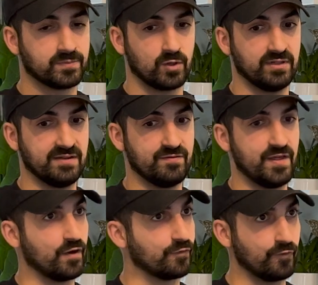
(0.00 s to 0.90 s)
Lived
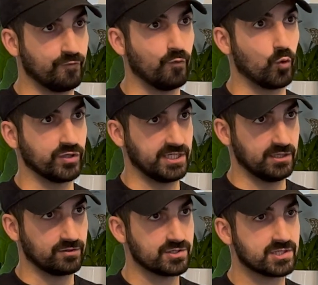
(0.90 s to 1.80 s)
there for 4
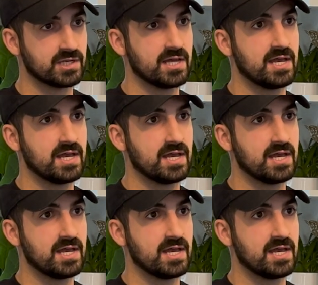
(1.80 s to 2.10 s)
years.